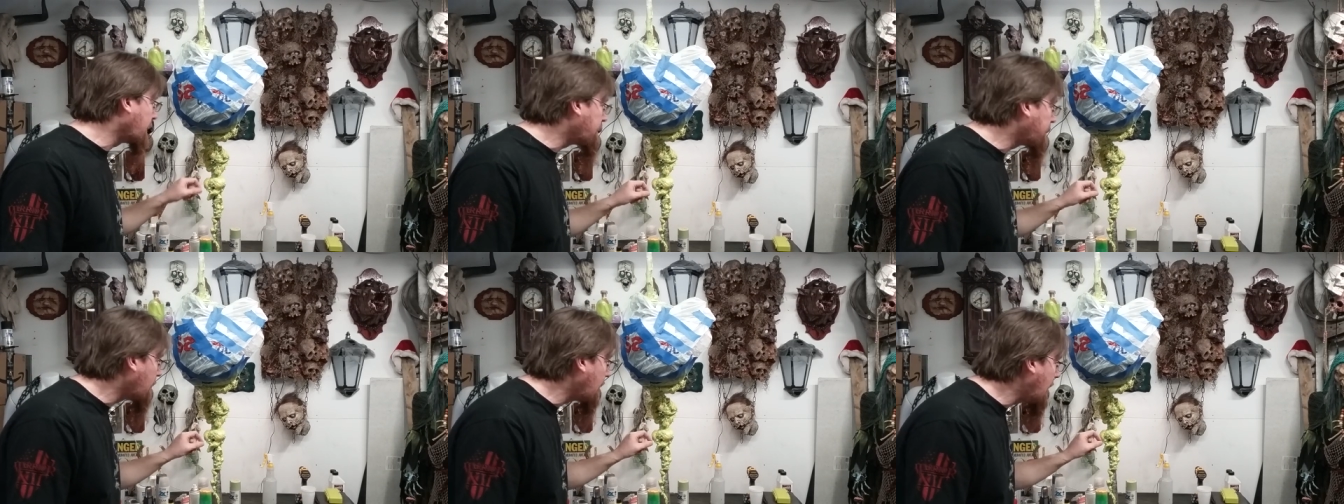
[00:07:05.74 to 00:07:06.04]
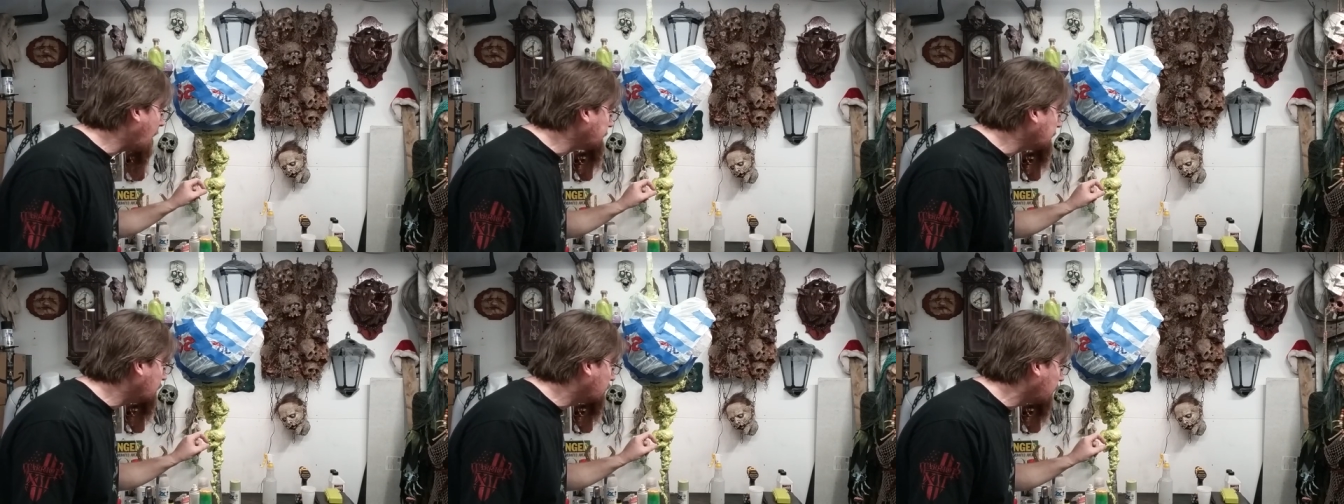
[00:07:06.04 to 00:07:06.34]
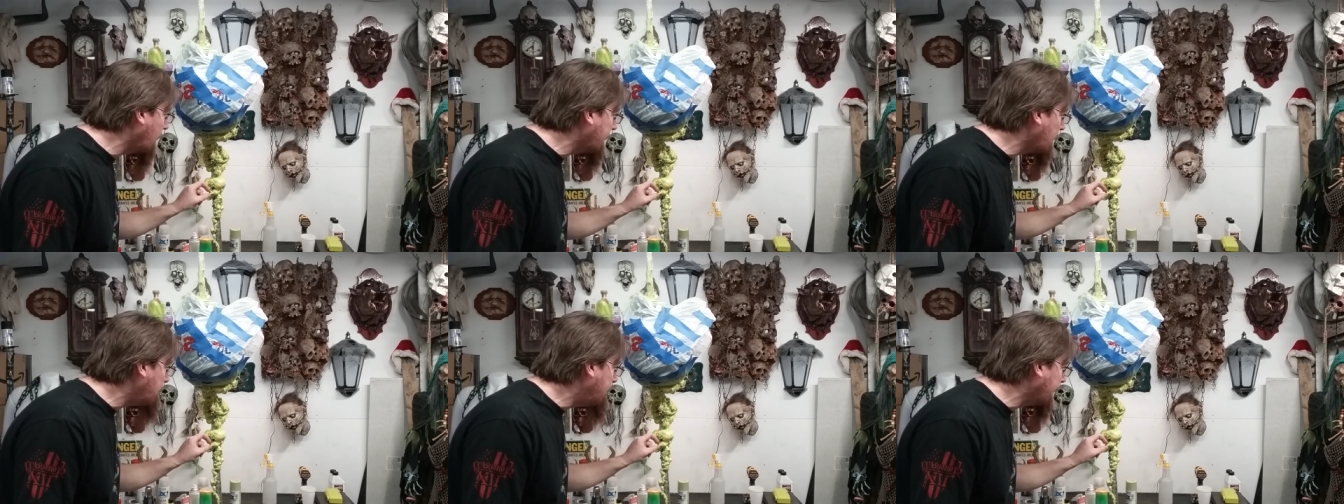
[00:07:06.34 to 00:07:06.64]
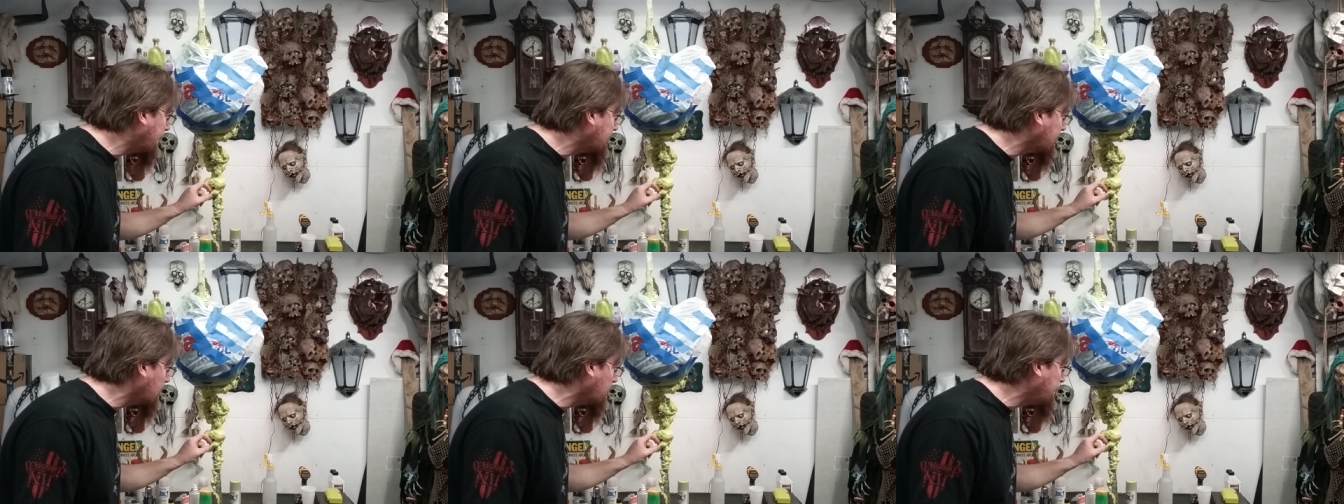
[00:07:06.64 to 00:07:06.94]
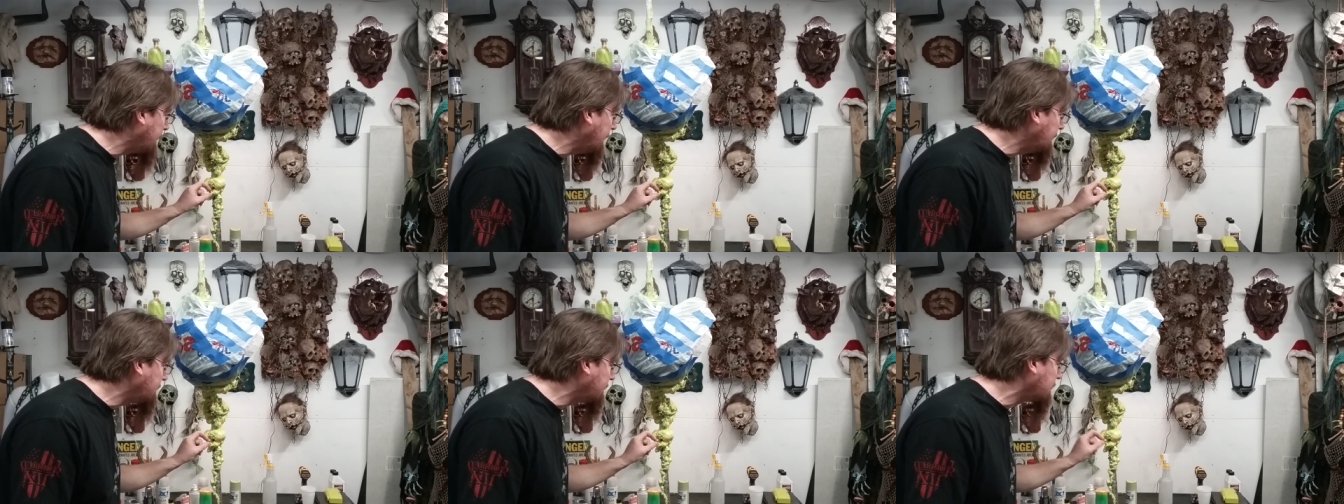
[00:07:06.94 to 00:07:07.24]
your props and trying to pick little
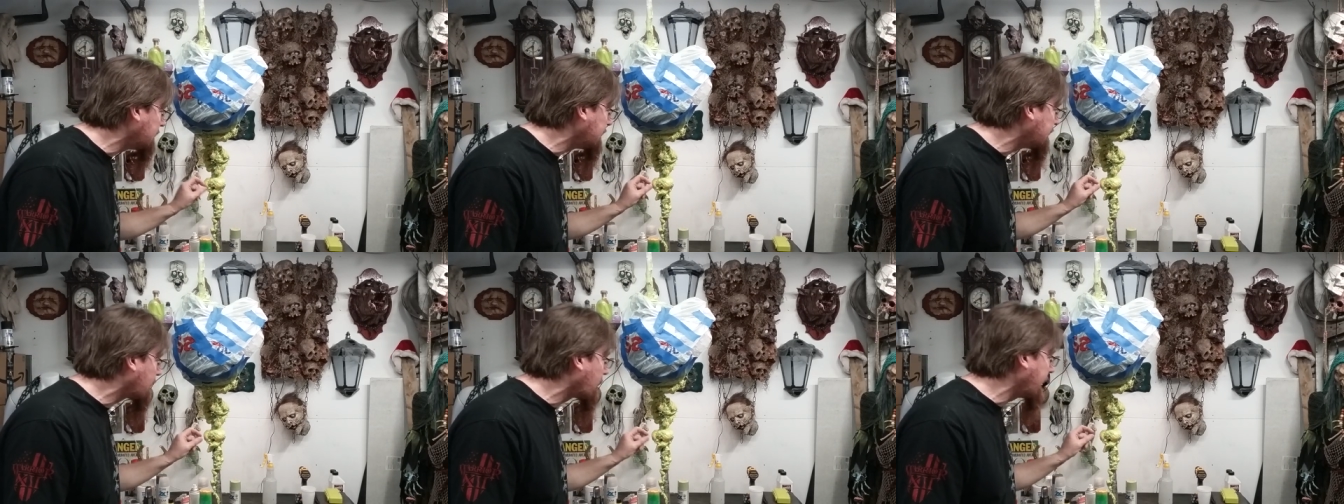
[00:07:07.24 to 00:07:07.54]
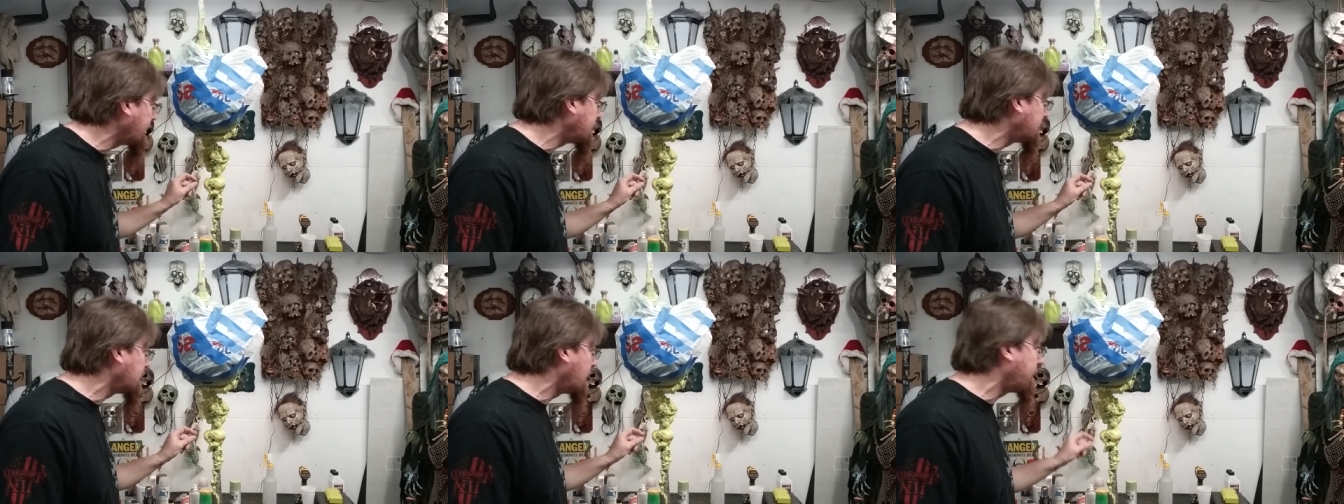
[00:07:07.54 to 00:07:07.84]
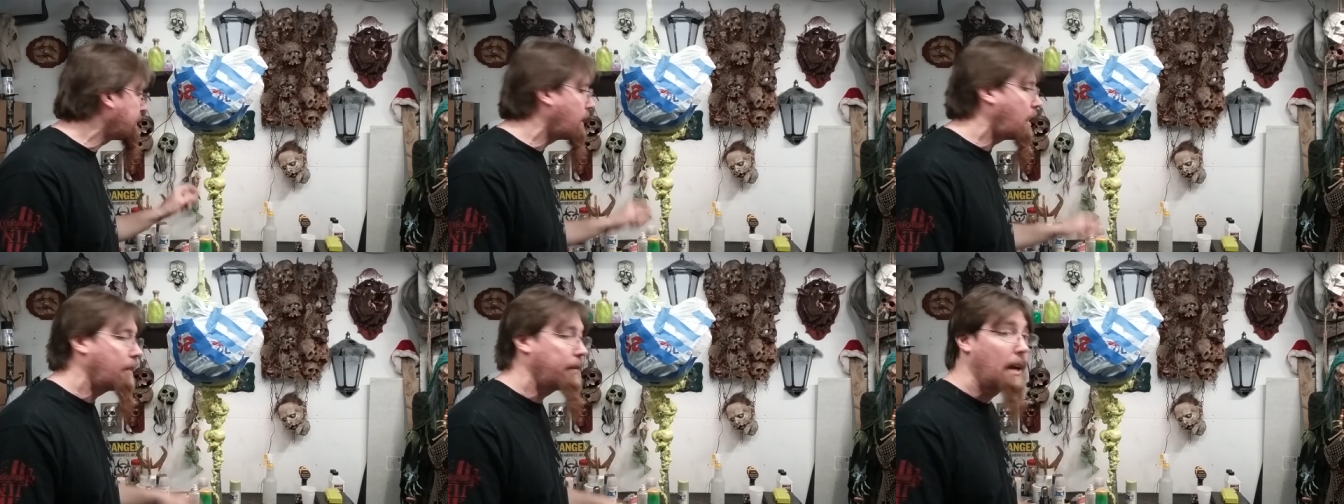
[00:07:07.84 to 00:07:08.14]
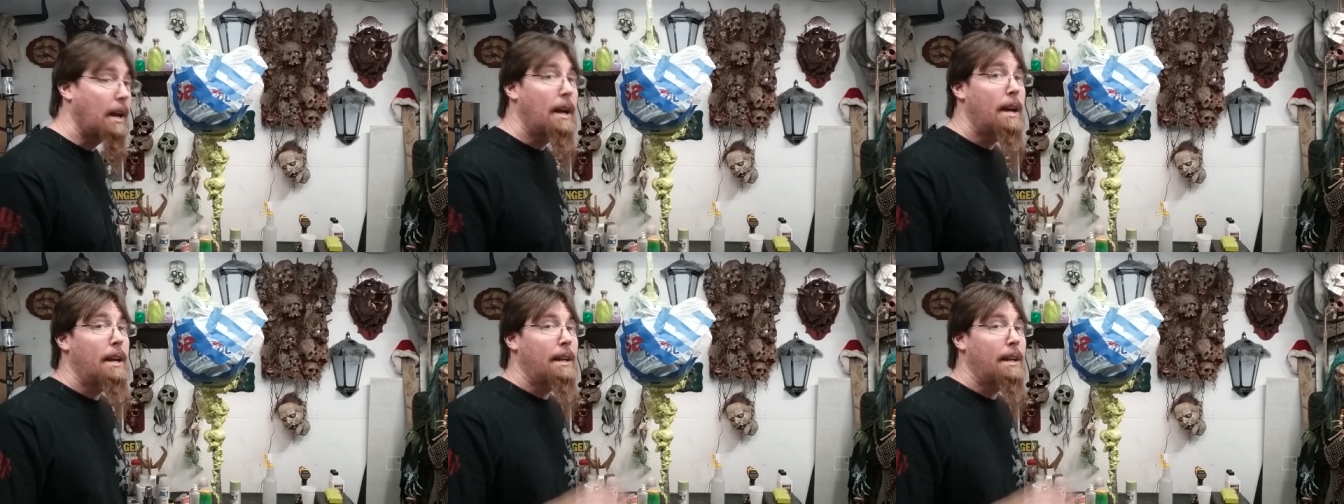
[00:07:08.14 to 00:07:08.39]
pieces of your great stuff off,